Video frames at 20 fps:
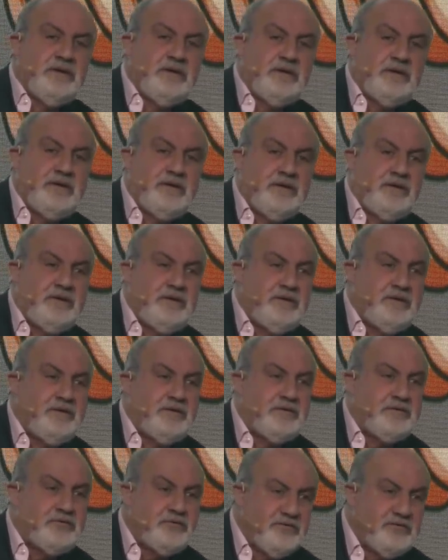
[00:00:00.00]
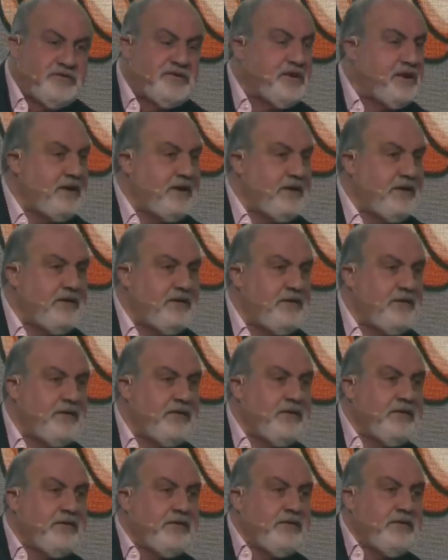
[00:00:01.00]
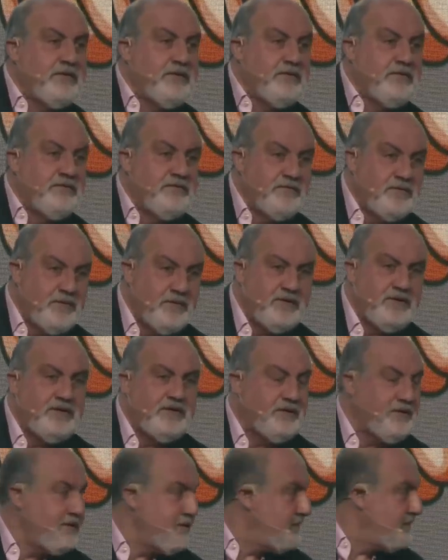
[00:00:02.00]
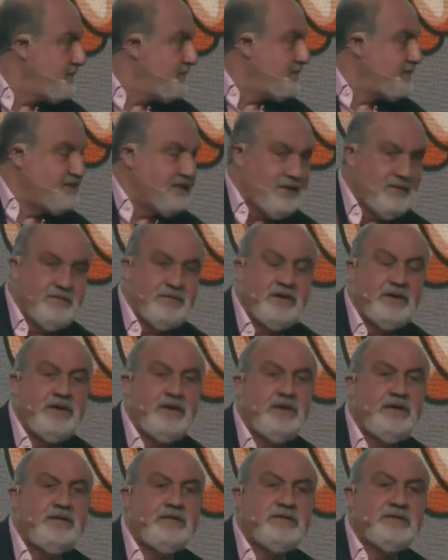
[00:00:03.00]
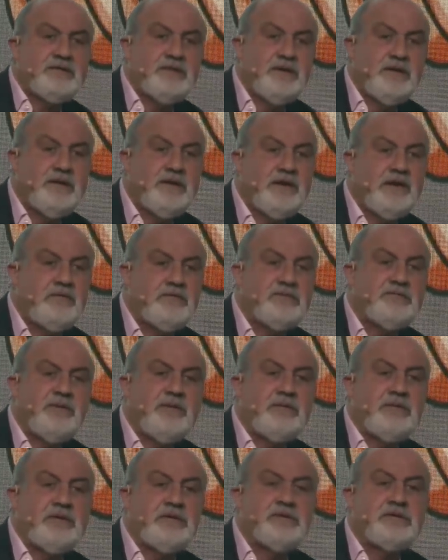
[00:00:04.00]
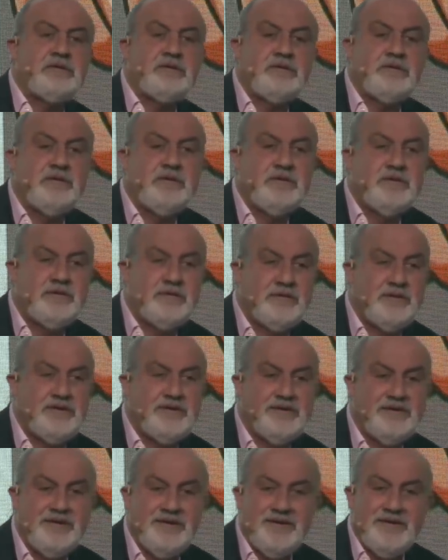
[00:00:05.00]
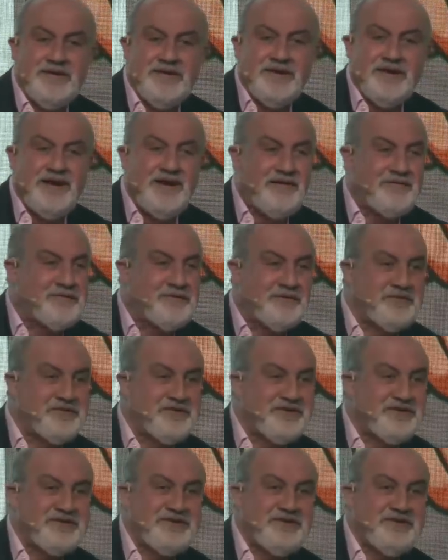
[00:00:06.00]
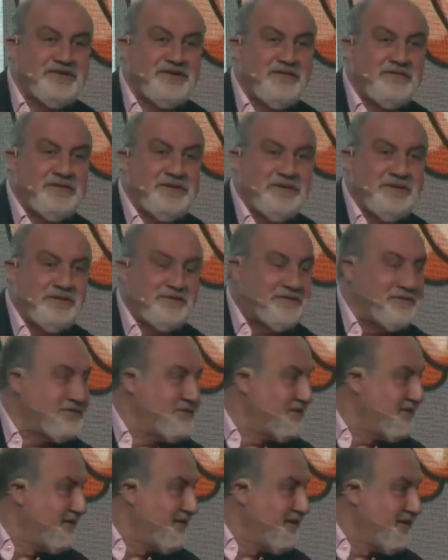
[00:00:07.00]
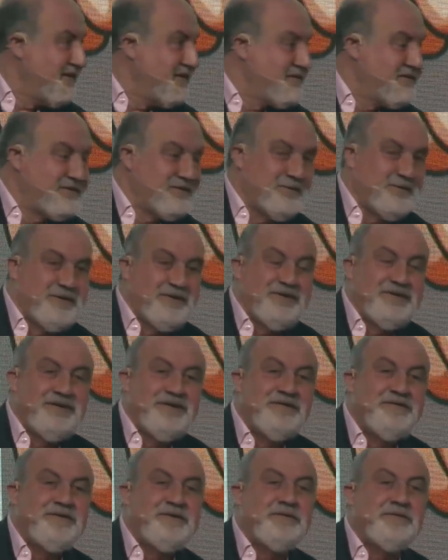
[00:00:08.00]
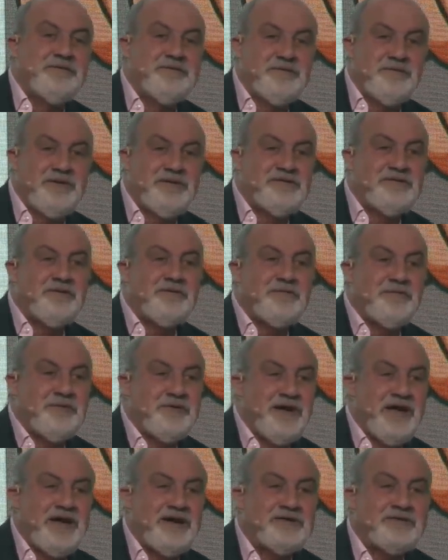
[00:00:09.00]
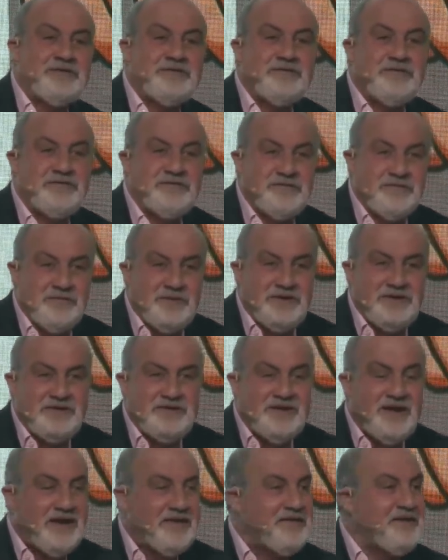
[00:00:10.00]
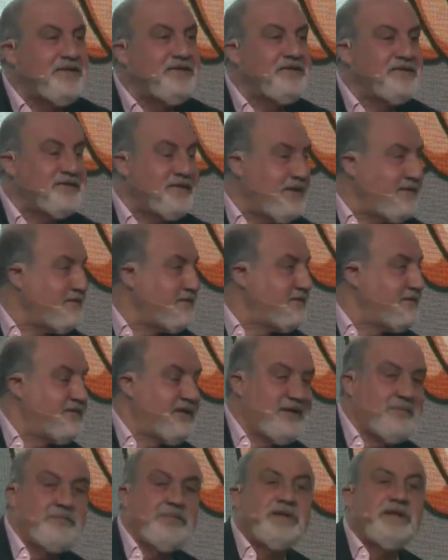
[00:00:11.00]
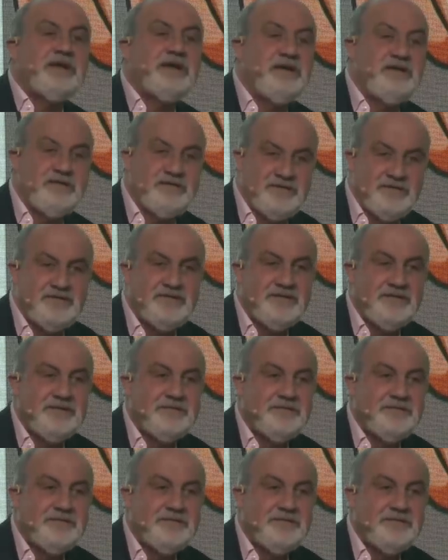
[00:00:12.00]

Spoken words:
on the Tuesday, the same day Skin in the Game was published, all right? After 60, 70 years. So Lindy was a restaurant where actors used to meet, and they discovered that plays